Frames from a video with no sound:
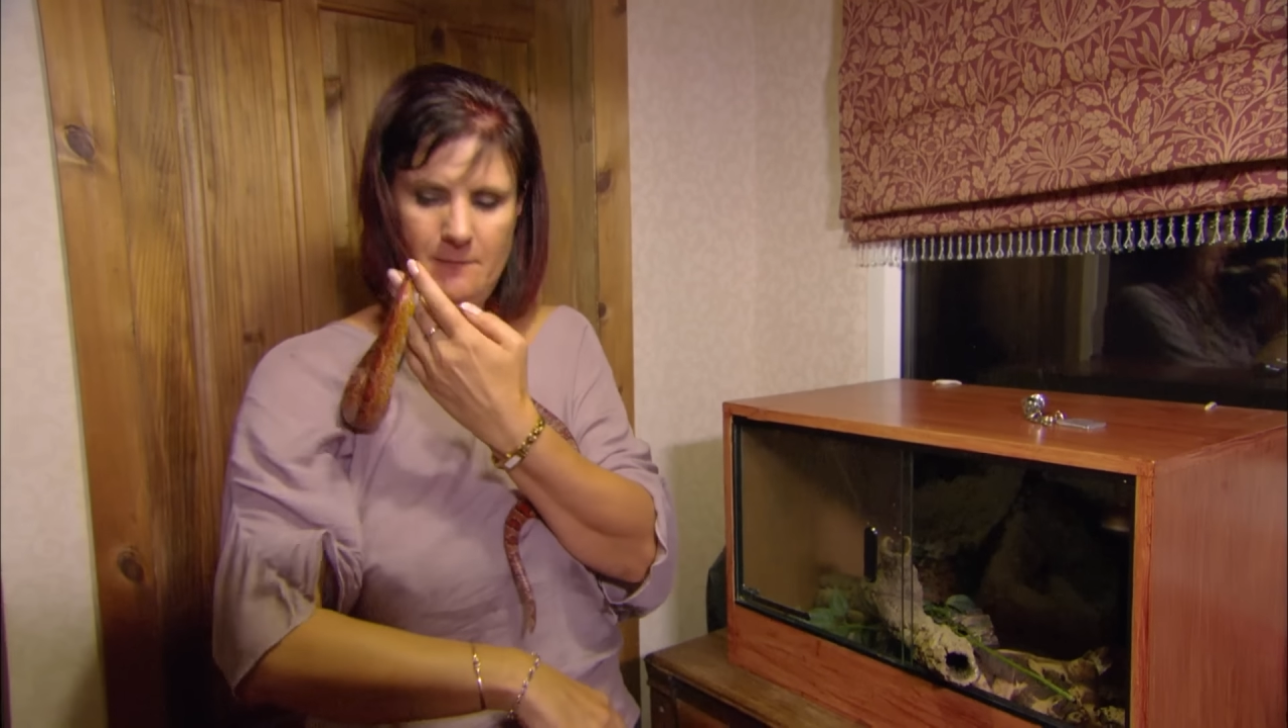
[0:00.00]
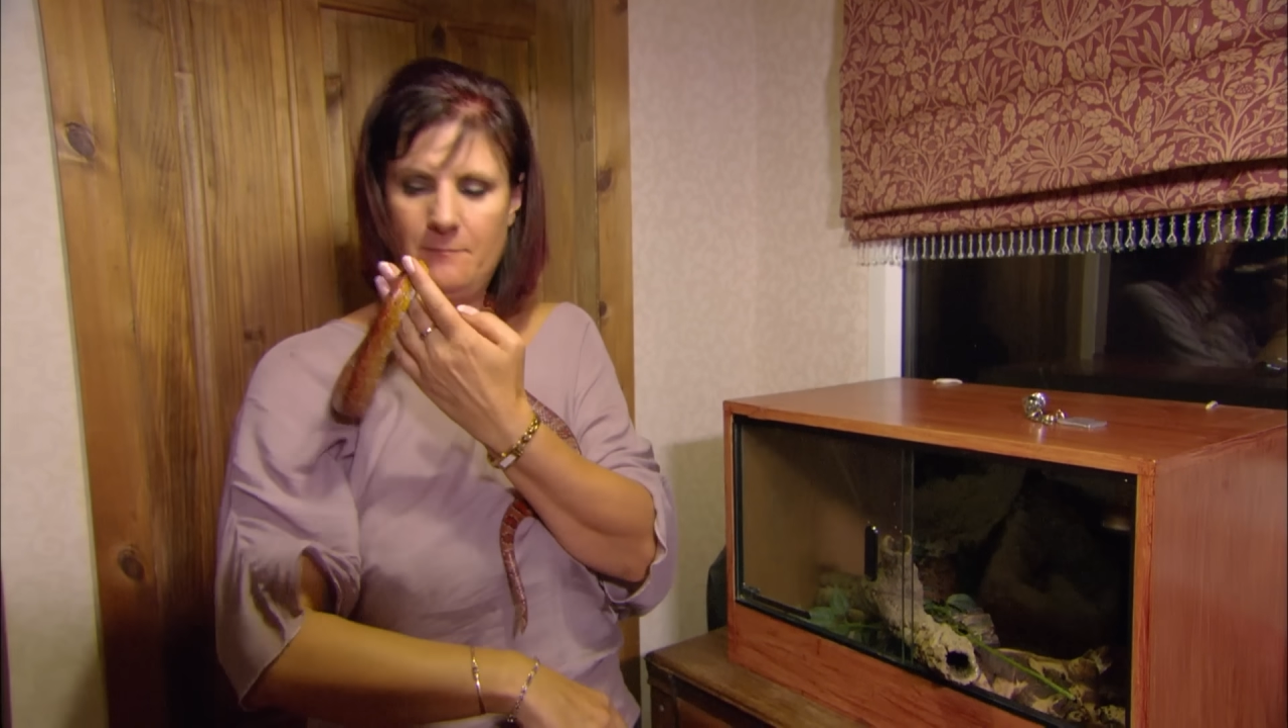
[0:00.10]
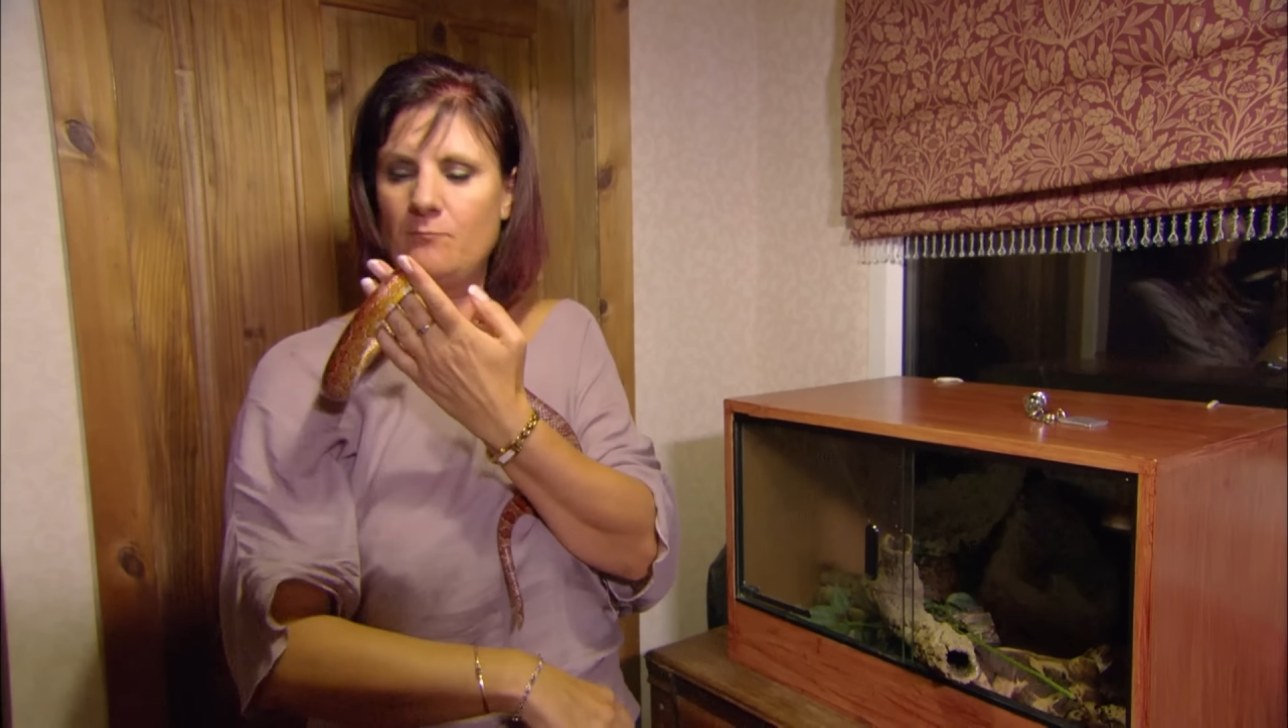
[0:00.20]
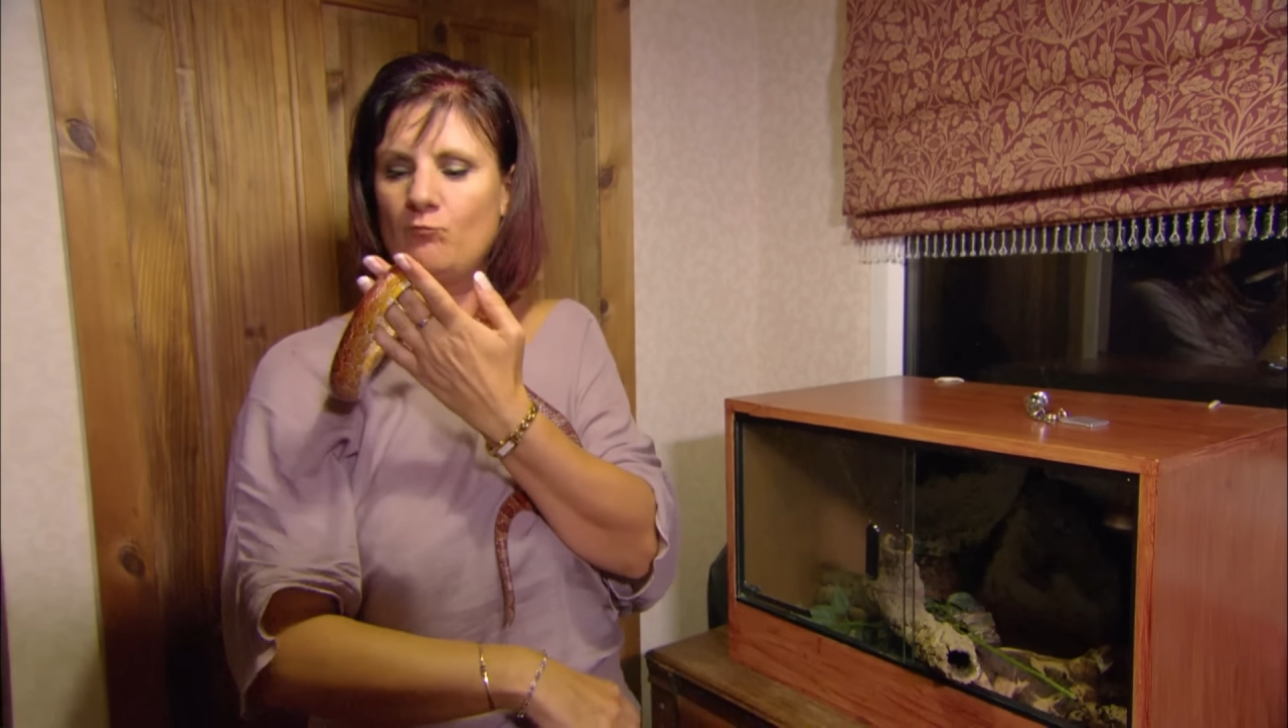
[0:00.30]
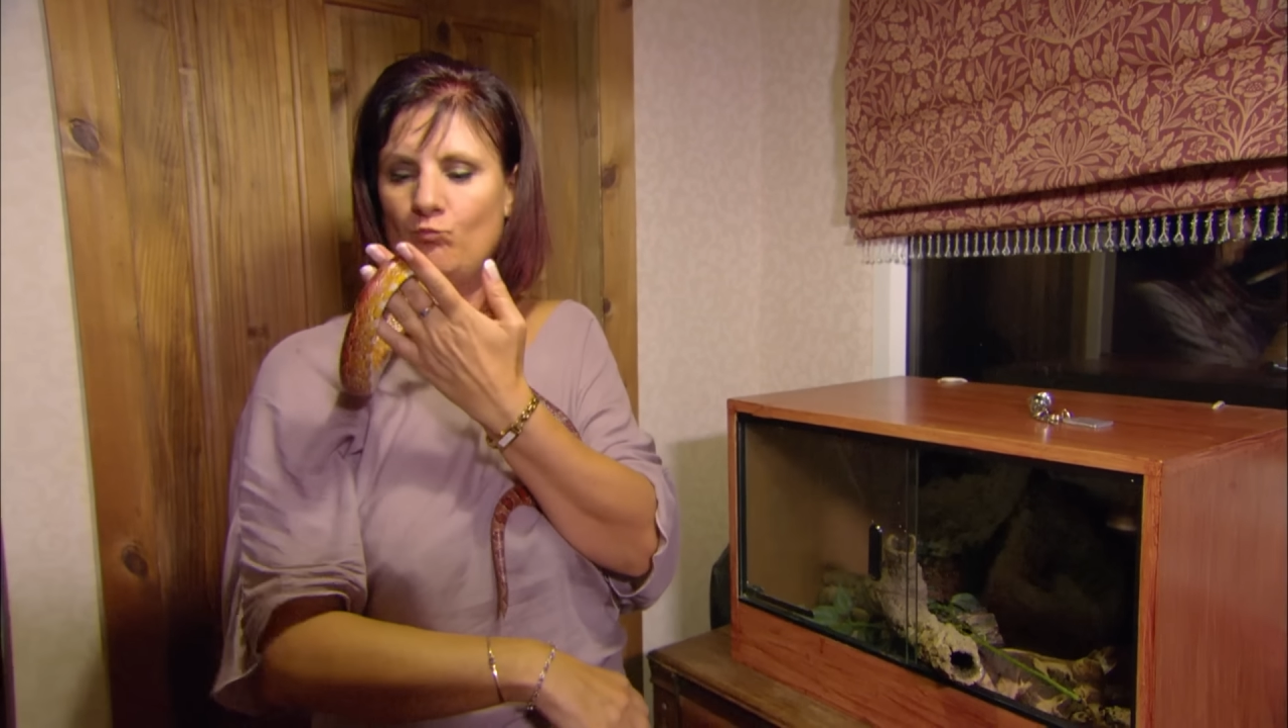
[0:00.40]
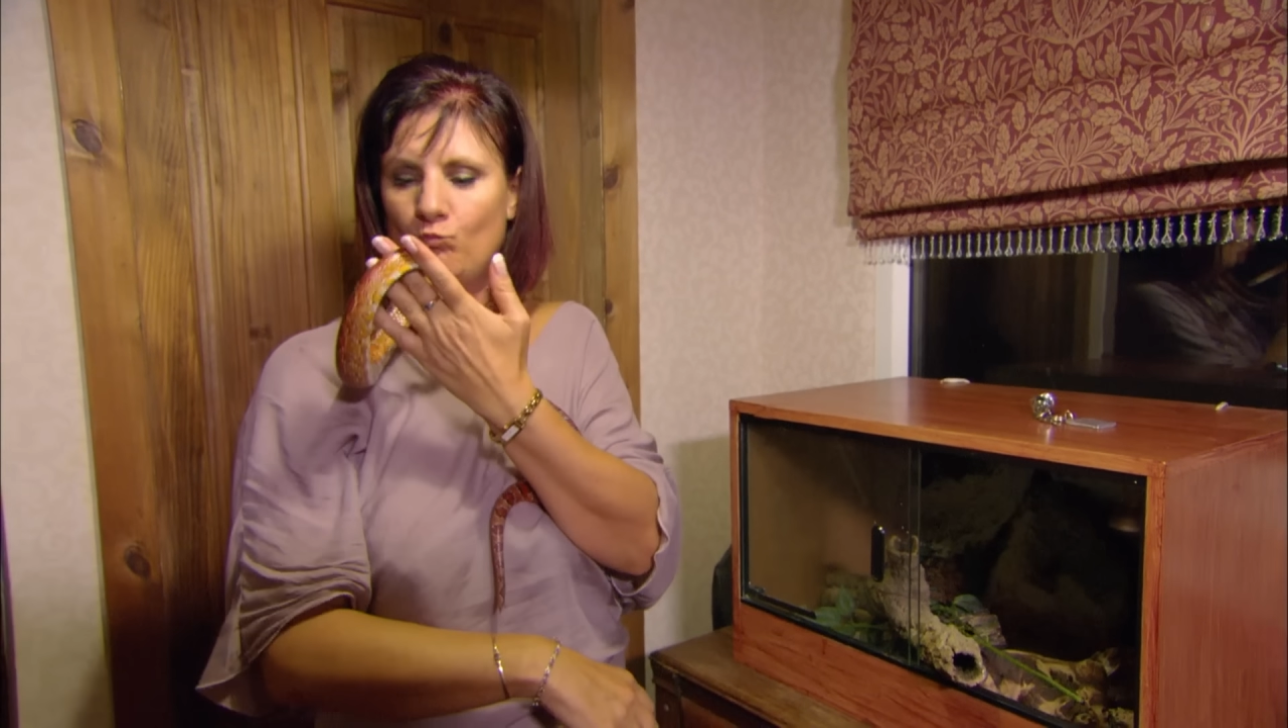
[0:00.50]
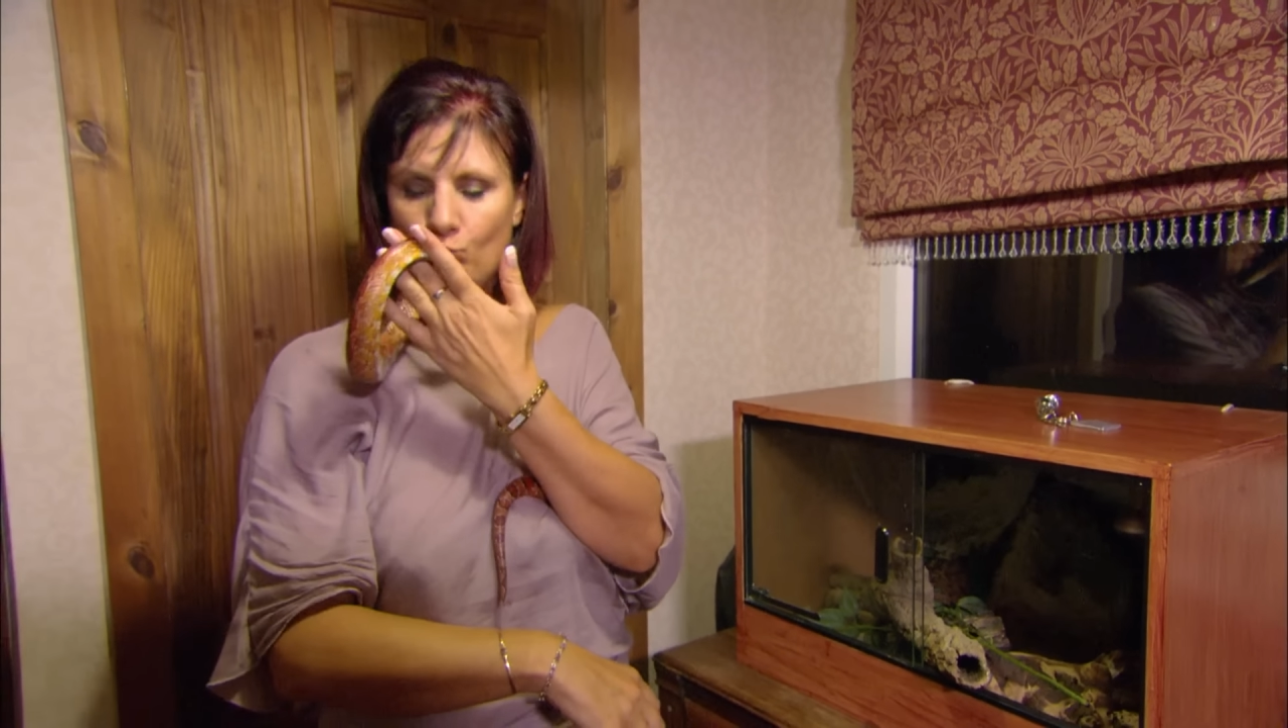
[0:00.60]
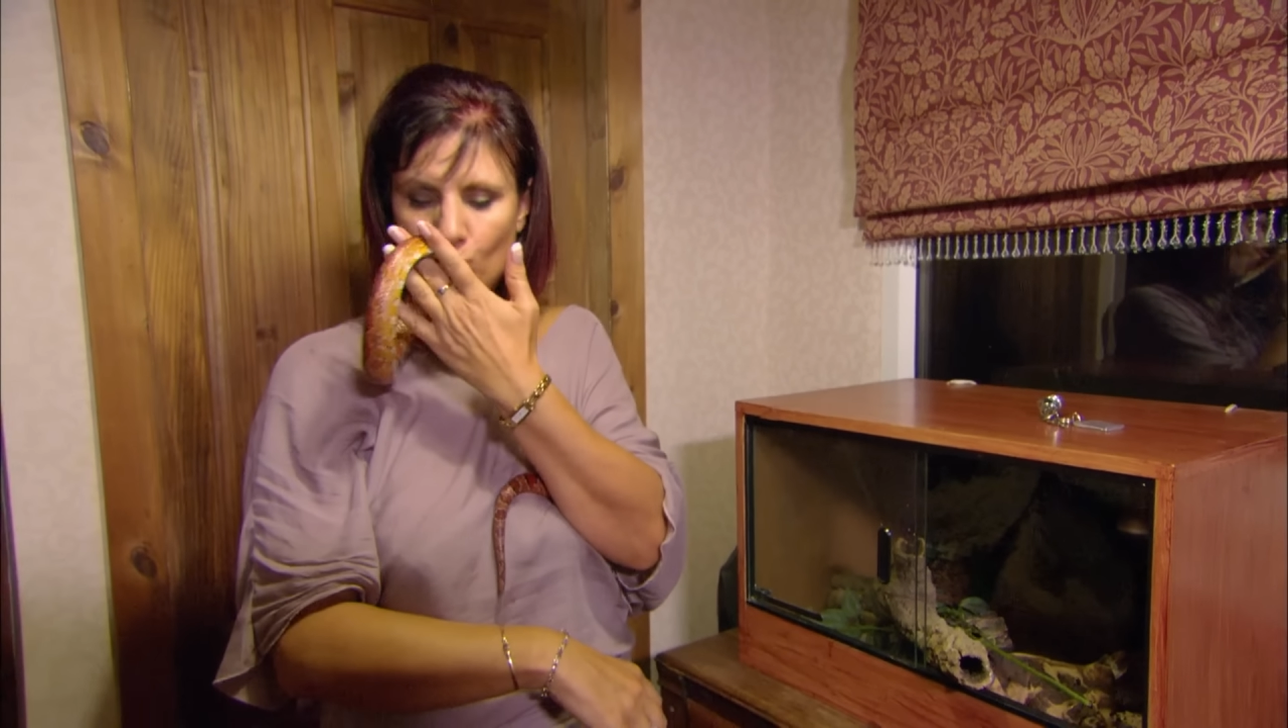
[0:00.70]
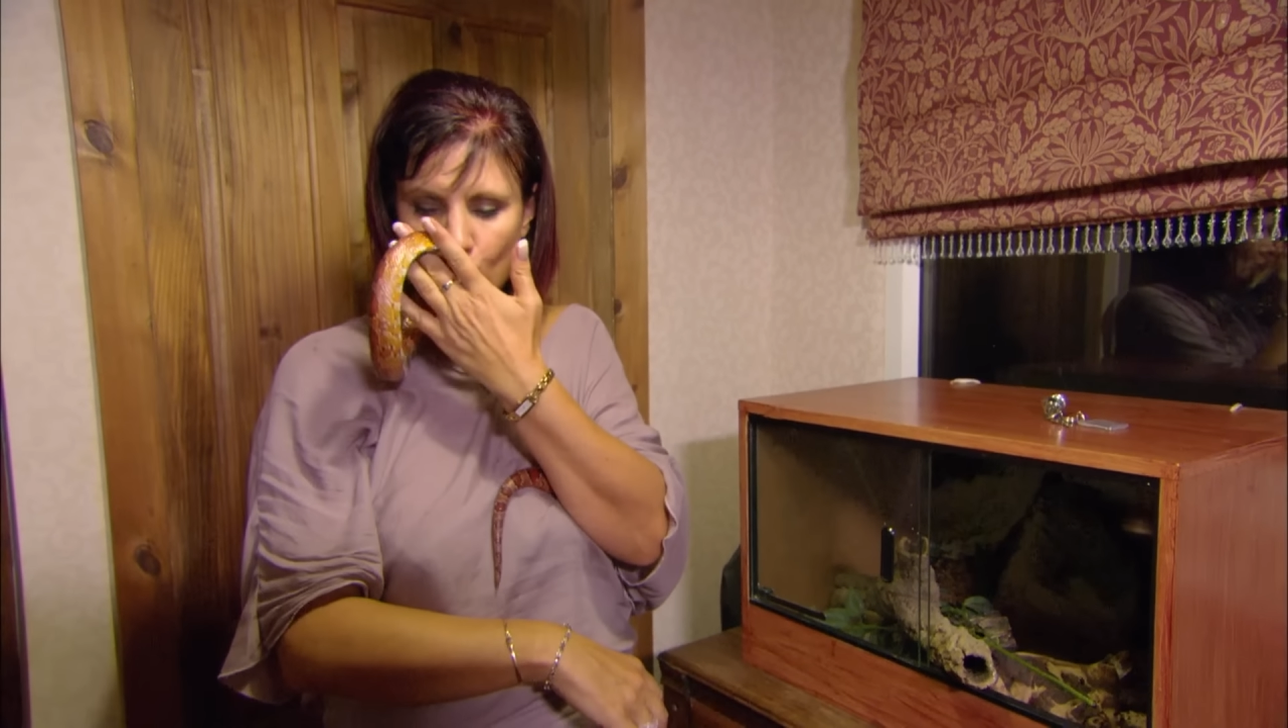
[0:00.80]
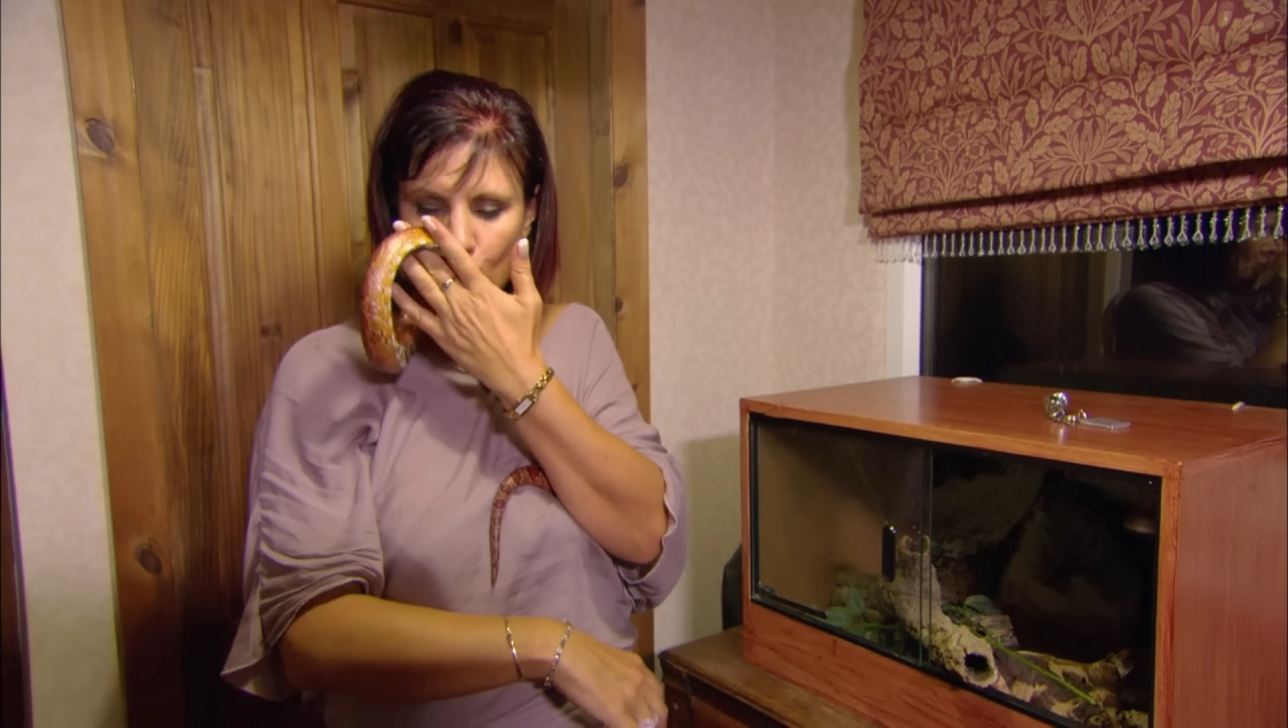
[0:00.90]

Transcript: Yes, please.